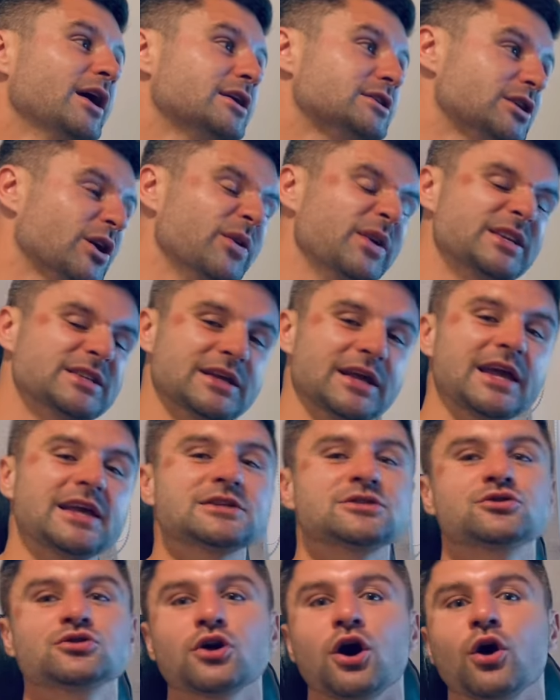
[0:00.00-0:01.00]
So he's
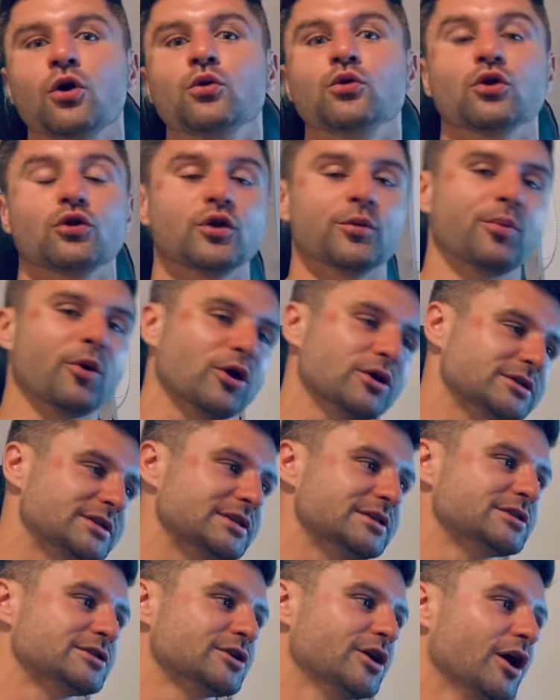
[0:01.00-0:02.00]
he's known on the
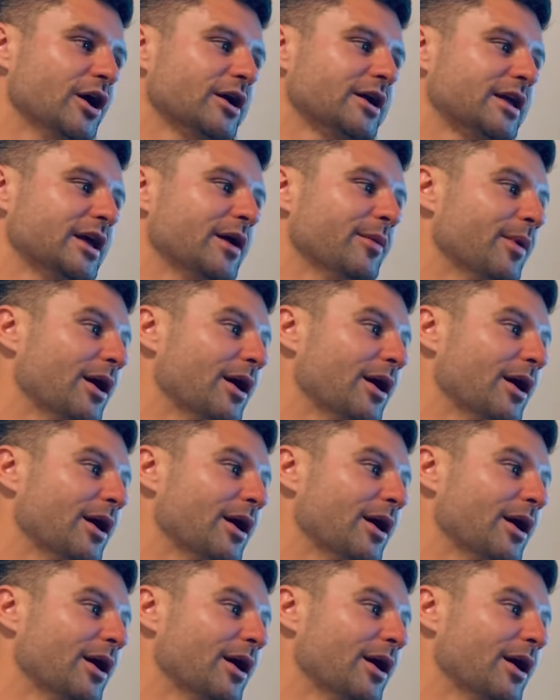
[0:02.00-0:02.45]
boxing circuit,